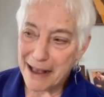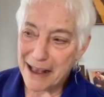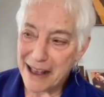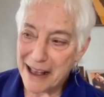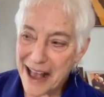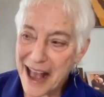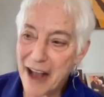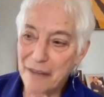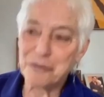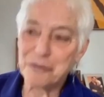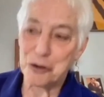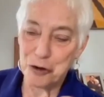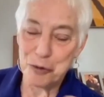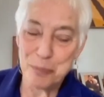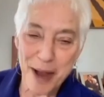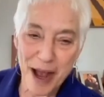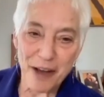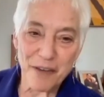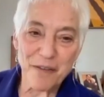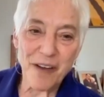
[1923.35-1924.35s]
after
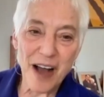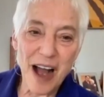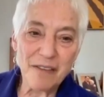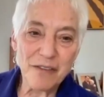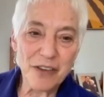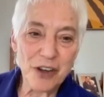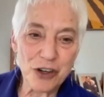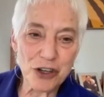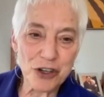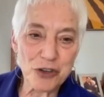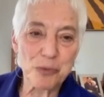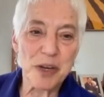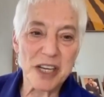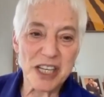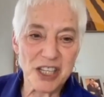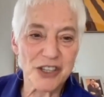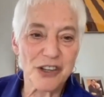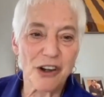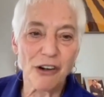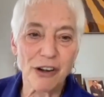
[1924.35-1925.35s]
about 5 years, we
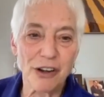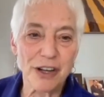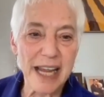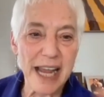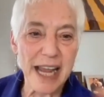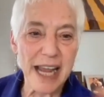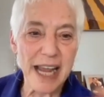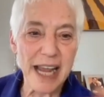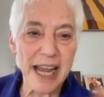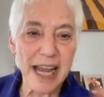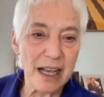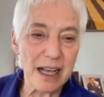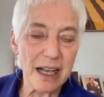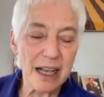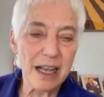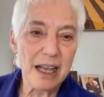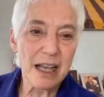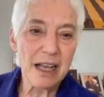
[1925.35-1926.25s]
started getting